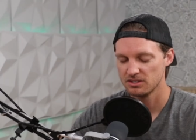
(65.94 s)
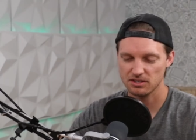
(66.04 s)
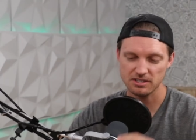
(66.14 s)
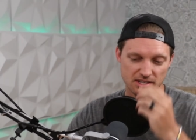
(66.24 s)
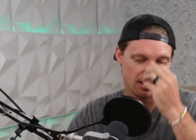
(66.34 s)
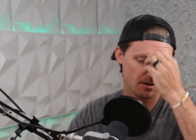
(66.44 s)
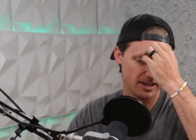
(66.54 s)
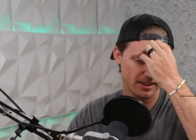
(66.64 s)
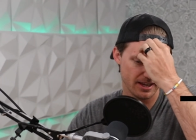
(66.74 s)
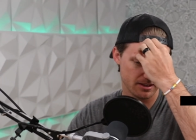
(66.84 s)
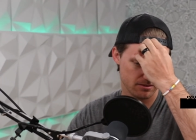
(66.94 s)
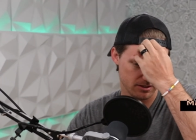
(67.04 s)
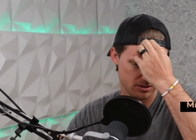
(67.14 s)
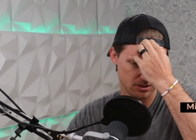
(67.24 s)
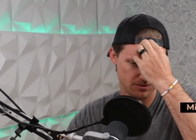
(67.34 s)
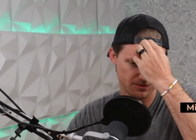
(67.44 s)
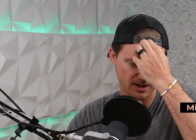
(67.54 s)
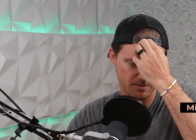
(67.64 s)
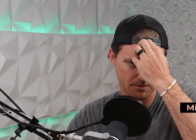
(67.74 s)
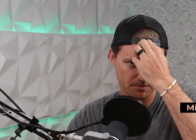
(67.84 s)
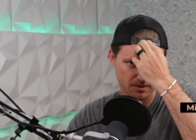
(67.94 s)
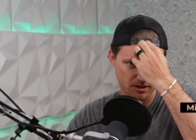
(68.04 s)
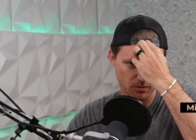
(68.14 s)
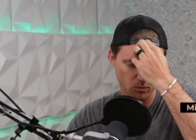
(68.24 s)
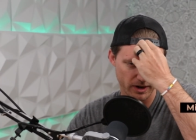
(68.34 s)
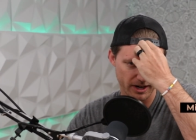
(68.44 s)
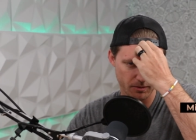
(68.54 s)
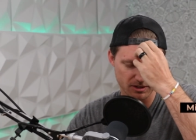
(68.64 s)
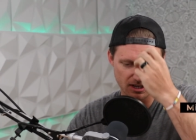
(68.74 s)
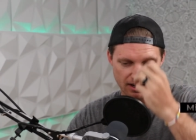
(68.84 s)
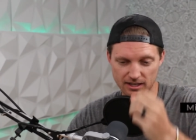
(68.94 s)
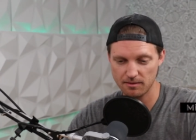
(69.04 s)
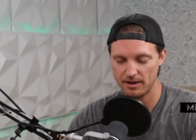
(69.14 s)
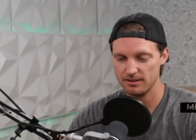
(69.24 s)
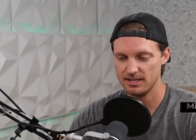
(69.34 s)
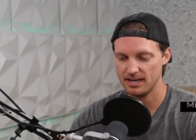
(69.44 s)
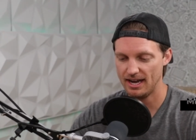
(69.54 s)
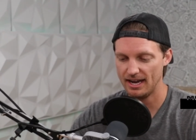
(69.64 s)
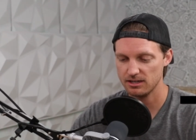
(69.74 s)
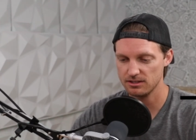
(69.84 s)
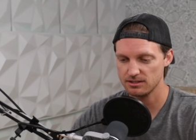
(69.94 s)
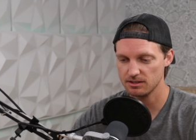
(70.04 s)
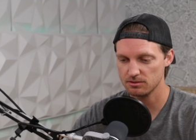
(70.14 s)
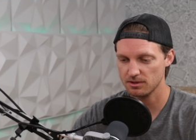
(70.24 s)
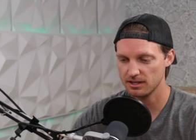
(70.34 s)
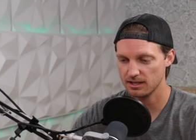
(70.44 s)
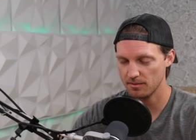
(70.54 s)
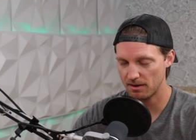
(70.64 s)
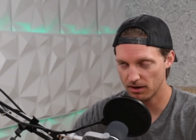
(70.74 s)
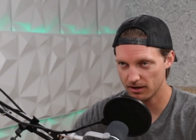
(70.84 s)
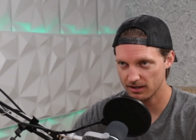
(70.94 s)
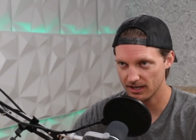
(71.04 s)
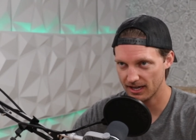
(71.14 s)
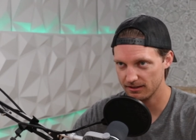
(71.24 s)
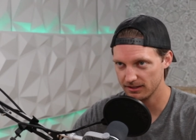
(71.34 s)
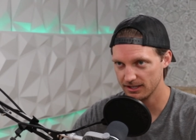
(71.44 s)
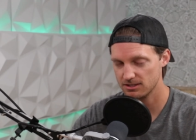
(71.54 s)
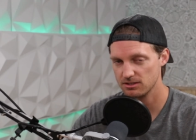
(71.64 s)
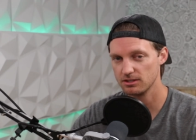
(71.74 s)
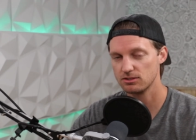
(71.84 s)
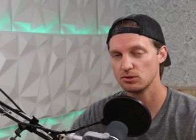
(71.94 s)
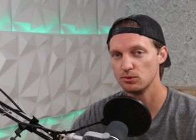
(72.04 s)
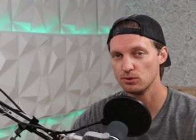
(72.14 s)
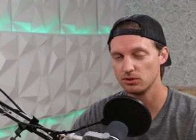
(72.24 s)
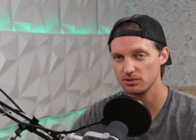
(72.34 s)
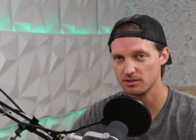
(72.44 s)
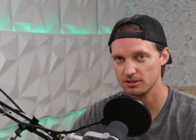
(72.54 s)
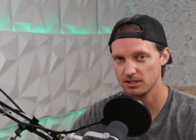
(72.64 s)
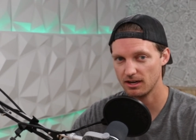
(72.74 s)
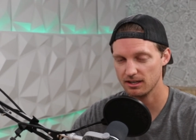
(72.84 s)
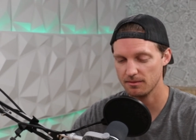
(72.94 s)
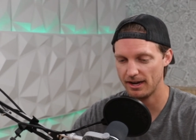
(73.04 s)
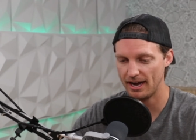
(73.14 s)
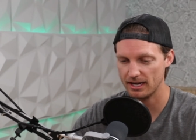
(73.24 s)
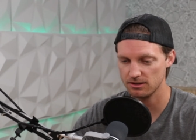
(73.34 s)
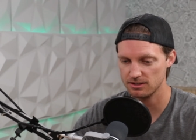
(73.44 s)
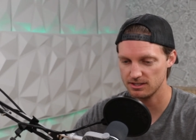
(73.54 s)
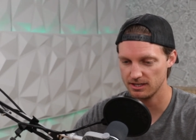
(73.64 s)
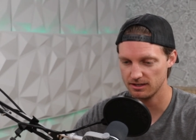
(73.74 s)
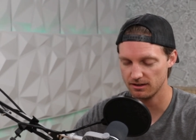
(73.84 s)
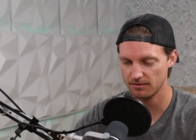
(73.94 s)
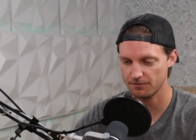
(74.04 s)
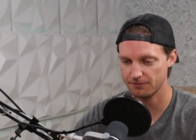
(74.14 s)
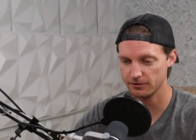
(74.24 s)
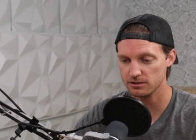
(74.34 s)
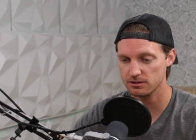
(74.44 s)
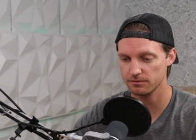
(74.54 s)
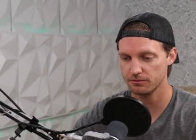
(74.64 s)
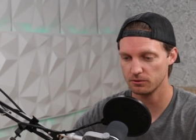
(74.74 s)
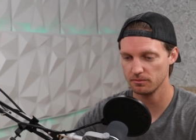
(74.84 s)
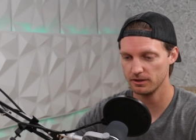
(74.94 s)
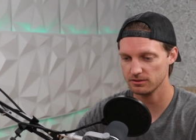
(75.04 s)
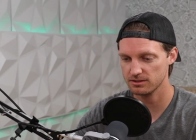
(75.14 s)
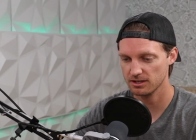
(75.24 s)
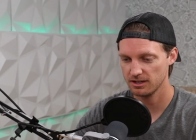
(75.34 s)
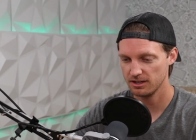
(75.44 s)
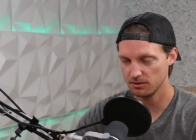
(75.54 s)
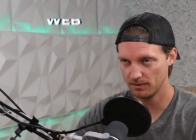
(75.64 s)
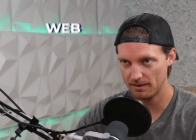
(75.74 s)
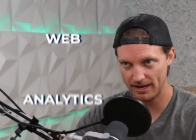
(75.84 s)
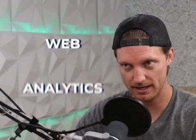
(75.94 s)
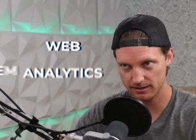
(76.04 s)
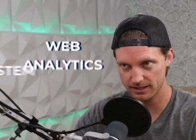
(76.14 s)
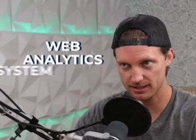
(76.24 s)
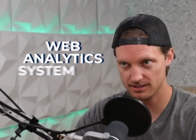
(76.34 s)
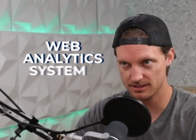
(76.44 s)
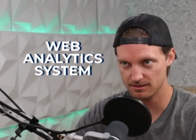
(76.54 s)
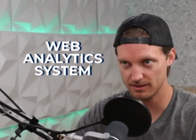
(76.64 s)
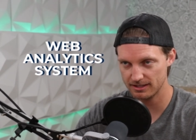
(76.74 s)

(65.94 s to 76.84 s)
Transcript: So let's talk about, let's just frame up where we're talking about data accuracy, because we're thinking about marketing analytics. So the tools that we're talking about accuracy in are first and foremost your web analytics system.